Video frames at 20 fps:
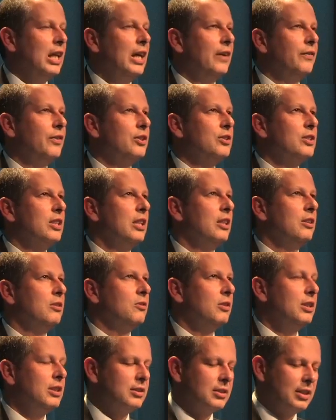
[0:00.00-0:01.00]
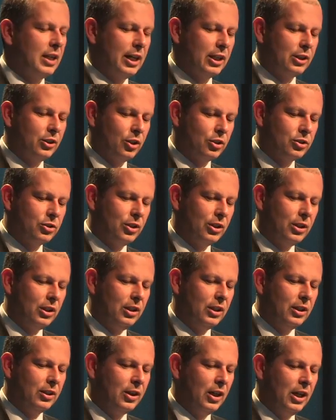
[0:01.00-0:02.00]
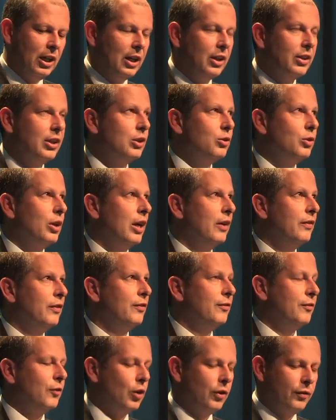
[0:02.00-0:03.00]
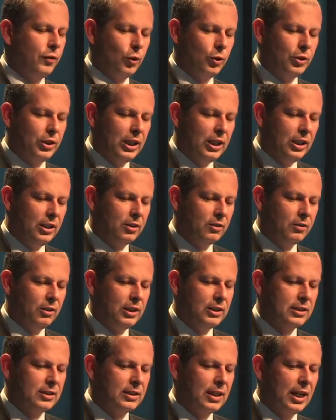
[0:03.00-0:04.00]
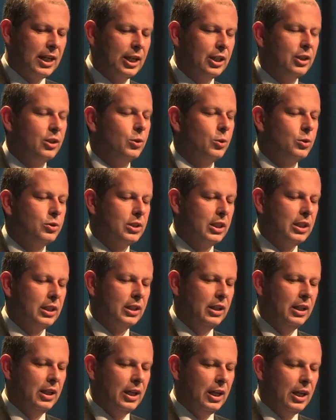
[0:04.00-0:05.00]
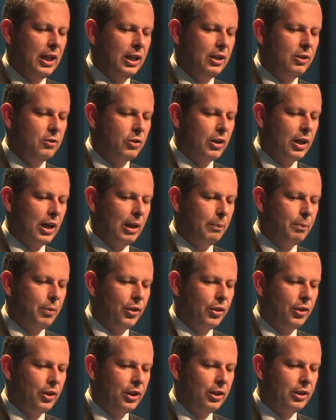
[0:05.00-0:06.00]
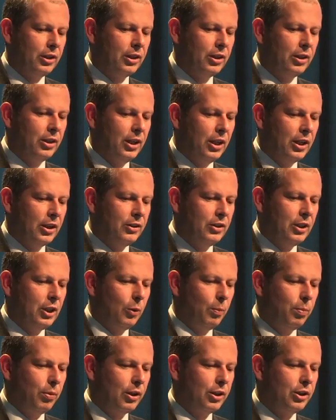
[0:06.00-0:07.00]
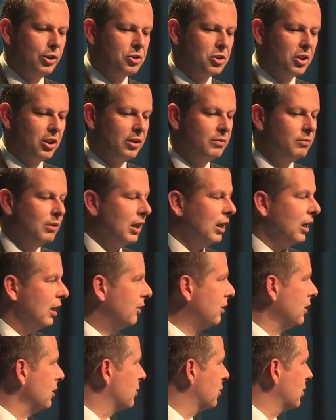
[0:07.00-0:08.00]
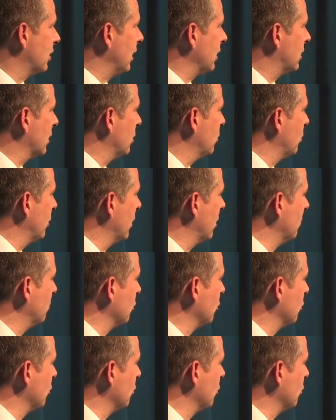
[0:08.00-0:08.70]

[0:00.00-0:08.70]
have this increased diagnostic yield that you have a 4-fold increase diagnosing intraepithelial neoplasia. And these data were